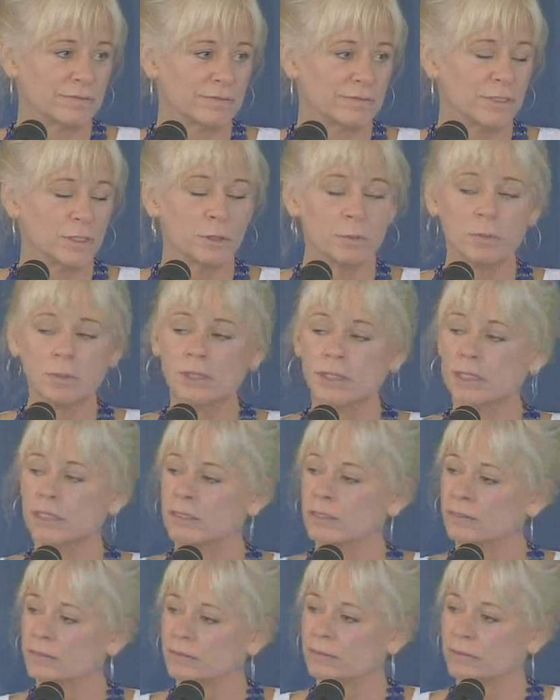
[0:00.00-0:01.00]
to be
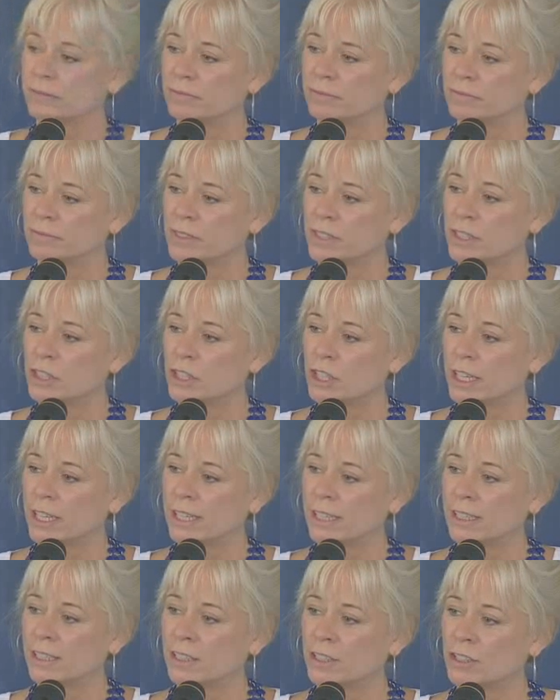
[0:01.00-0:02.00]

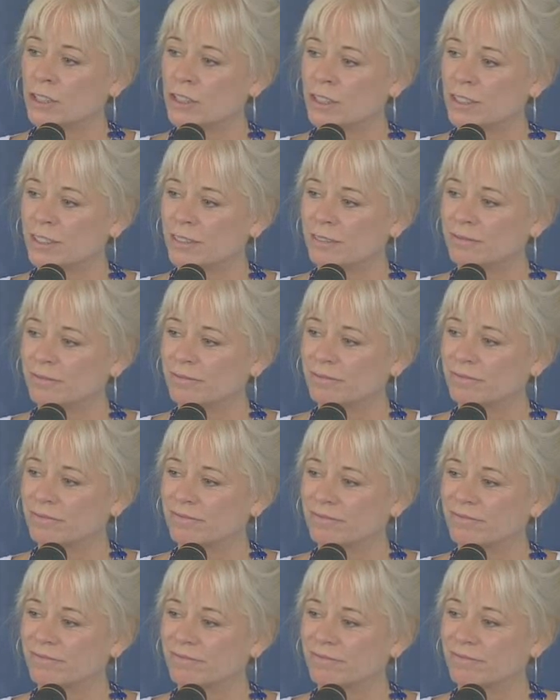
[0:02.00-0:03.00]
challenged.
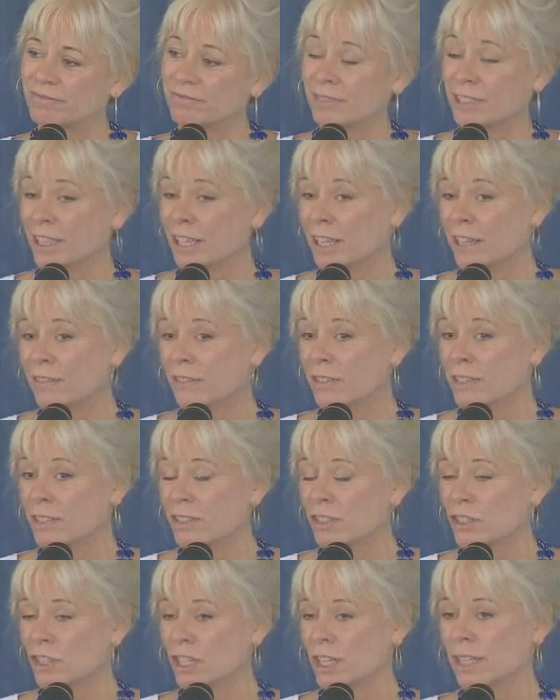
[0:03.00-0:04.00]
Life is
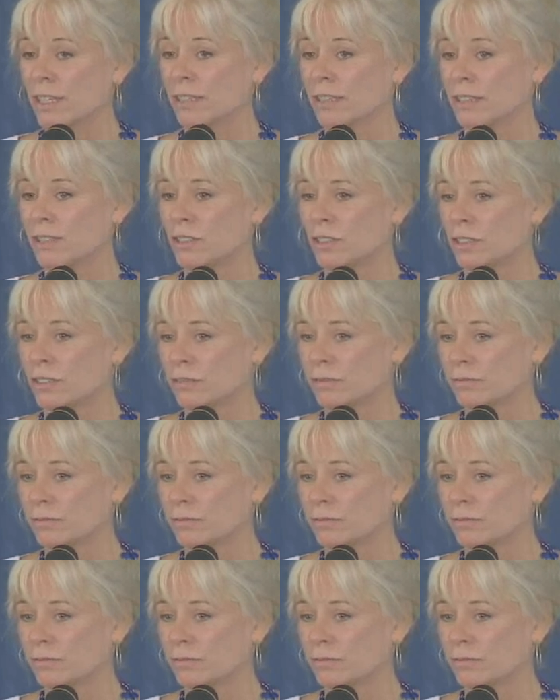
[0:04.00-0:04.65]
a challenge.